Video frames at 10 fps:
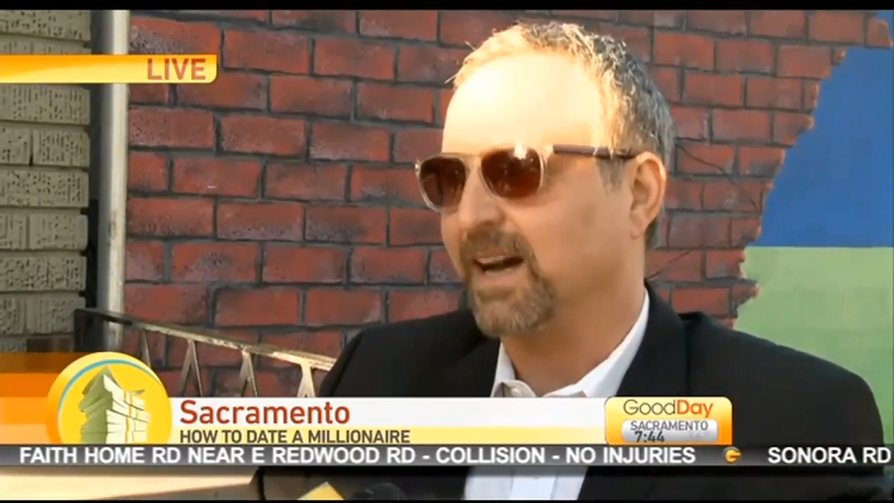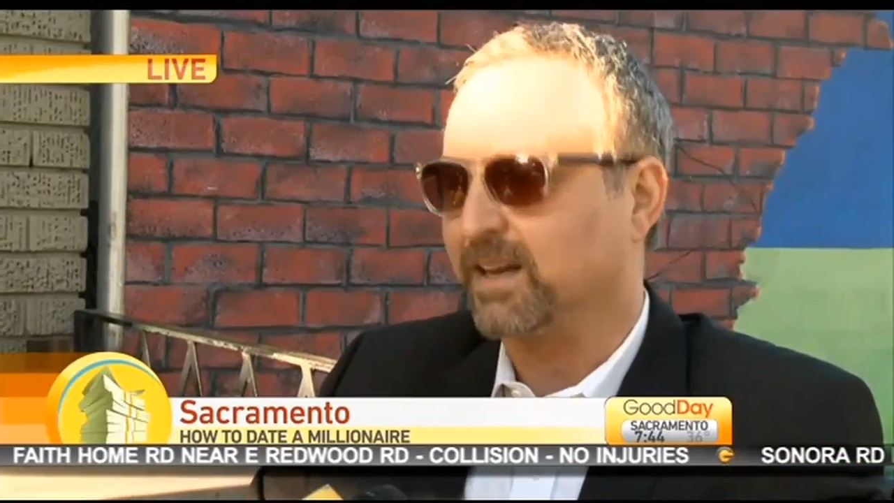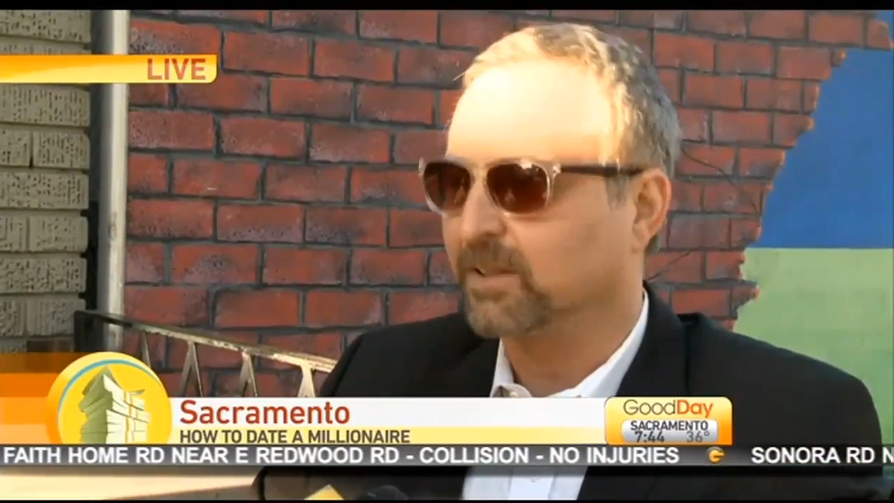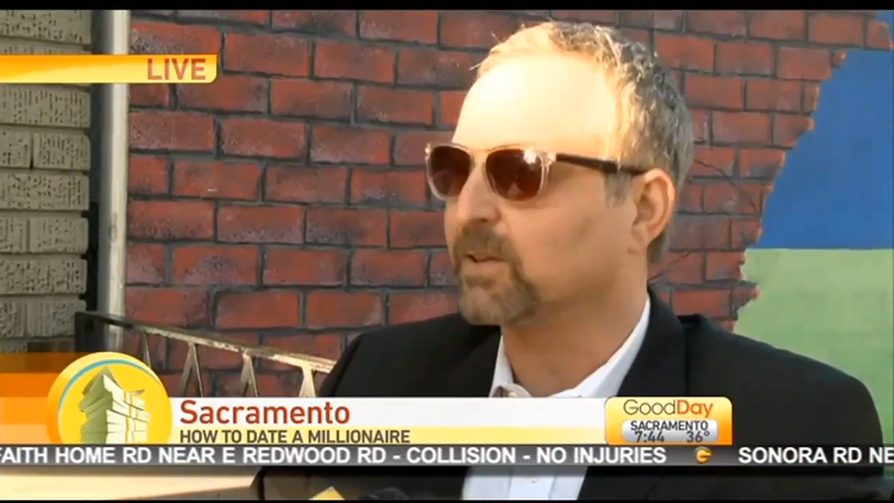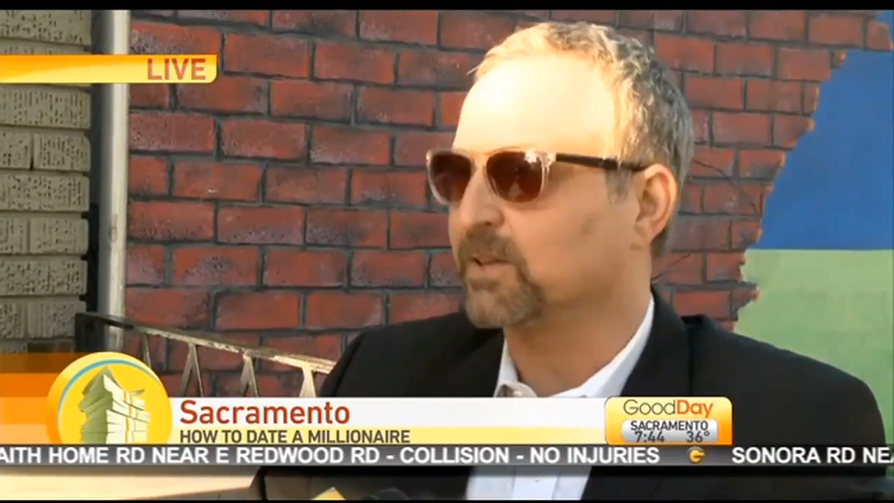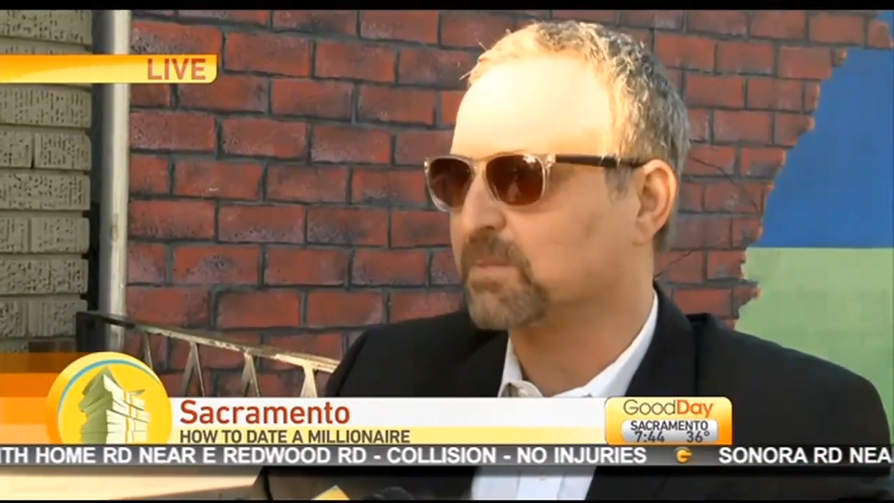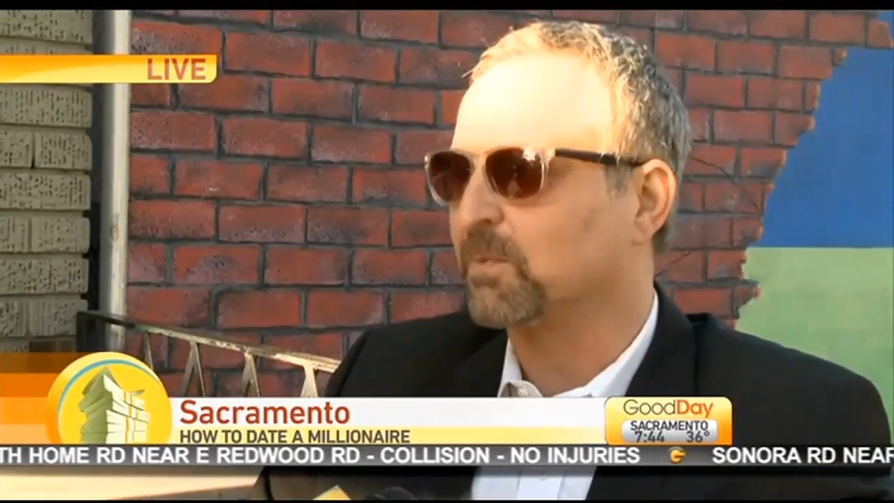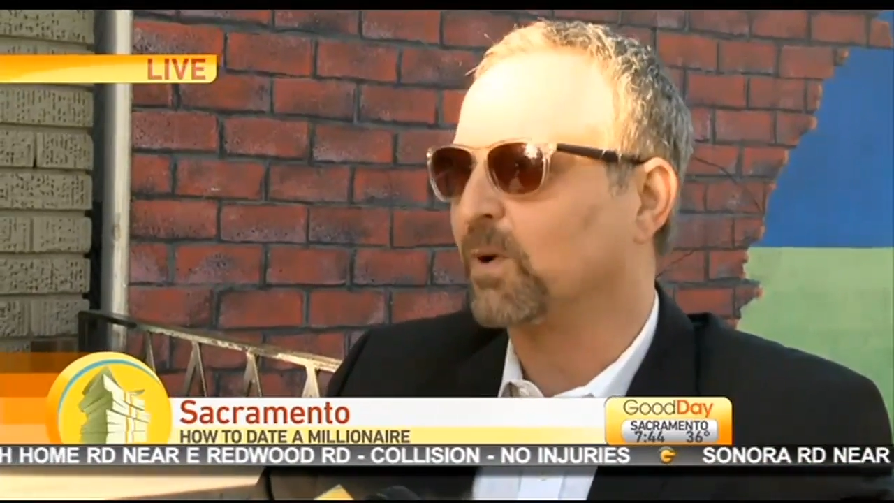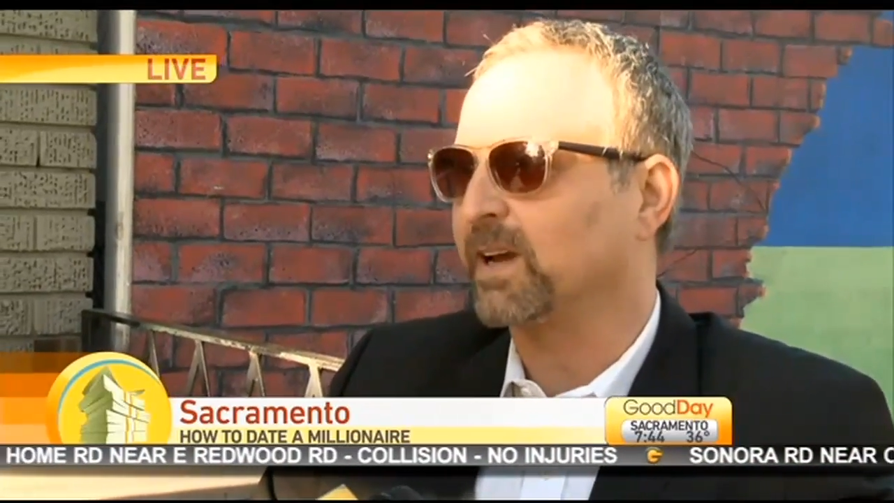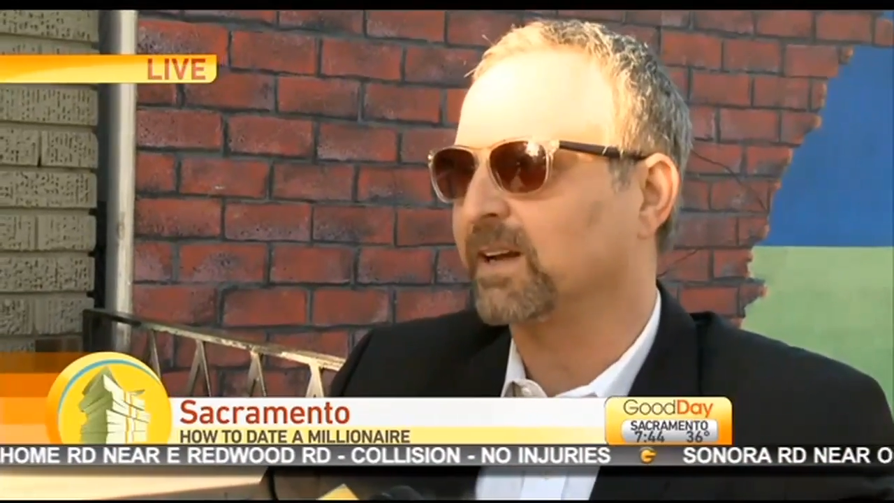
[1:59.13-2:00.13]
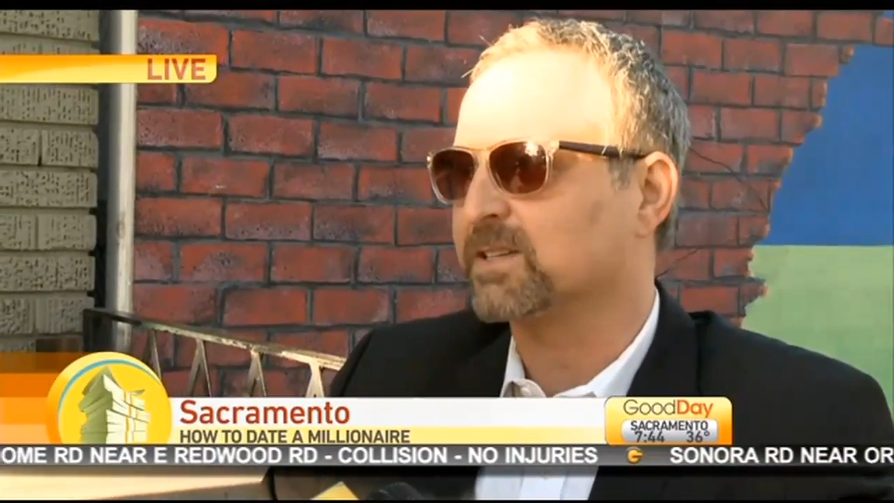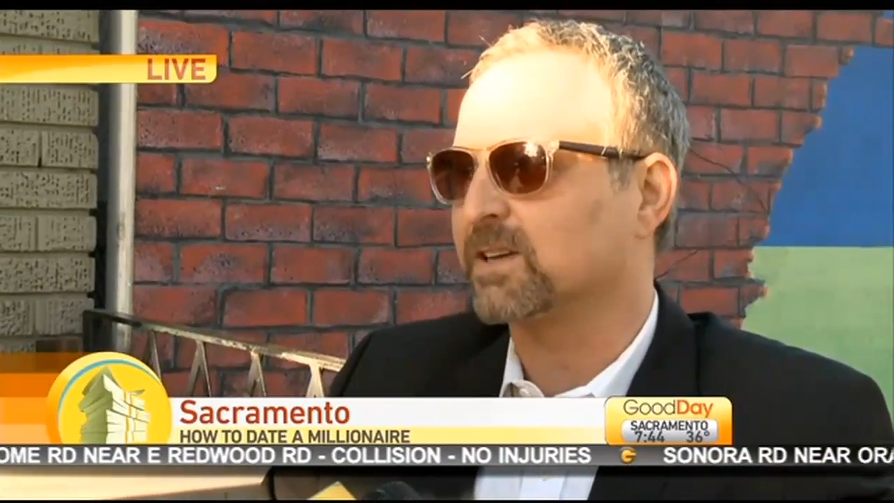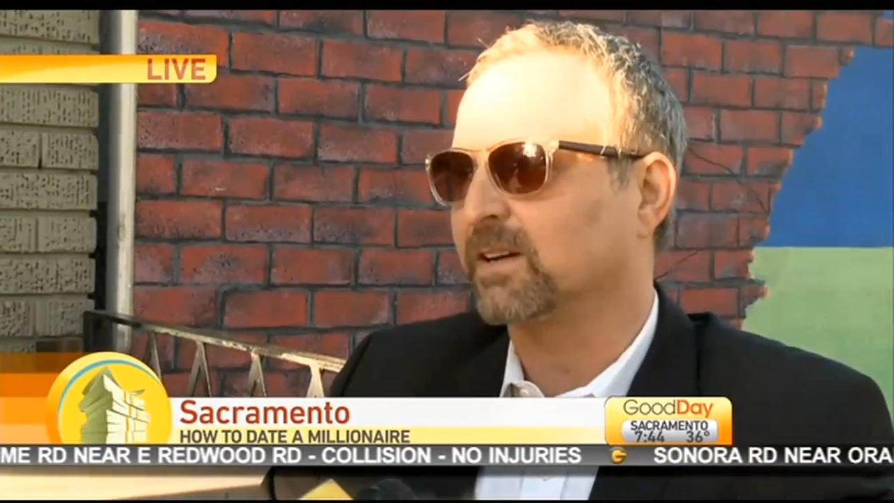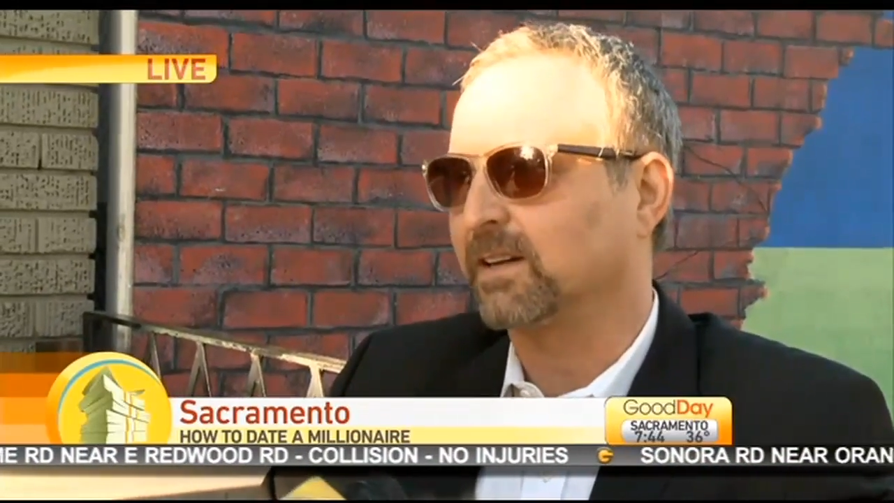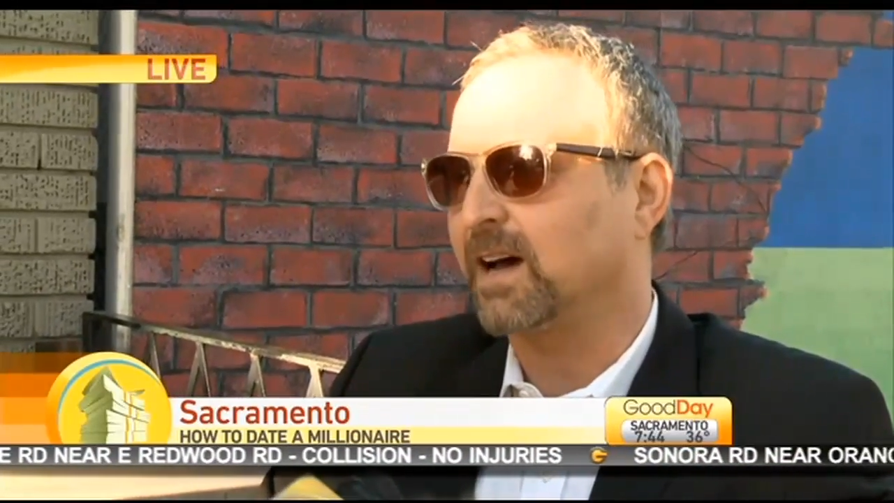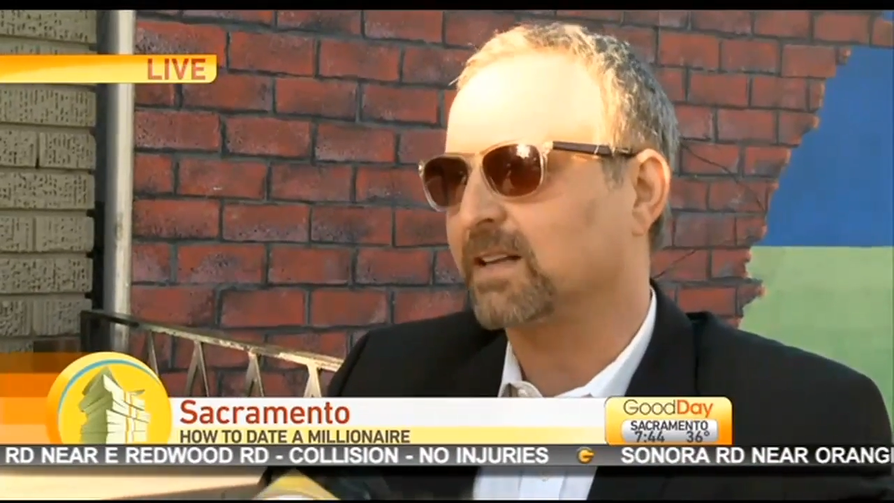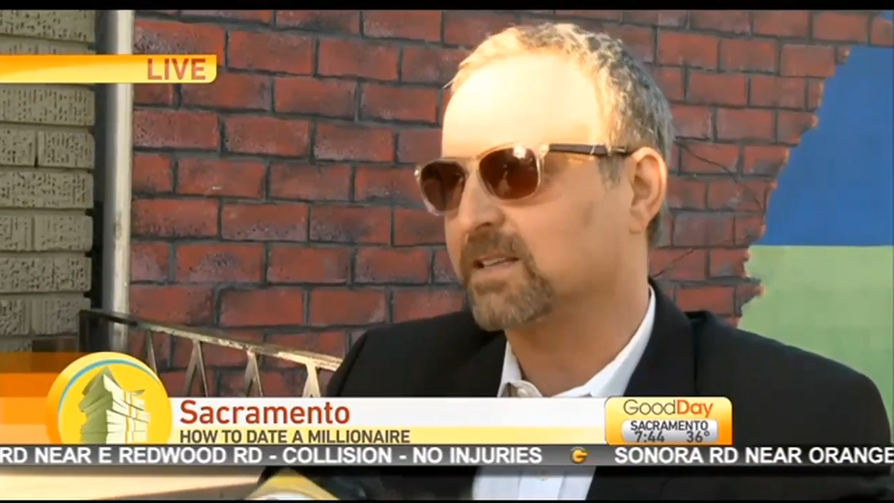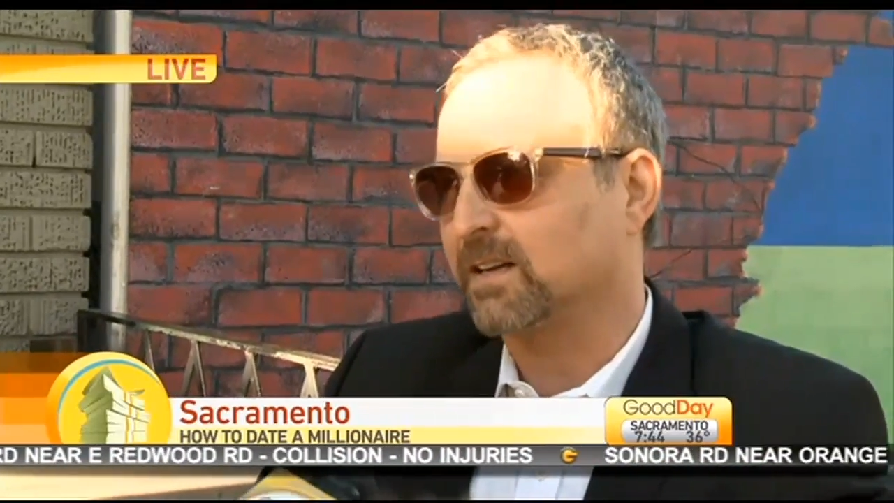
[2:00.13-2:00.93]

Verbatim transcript: I looked this morning and saw lots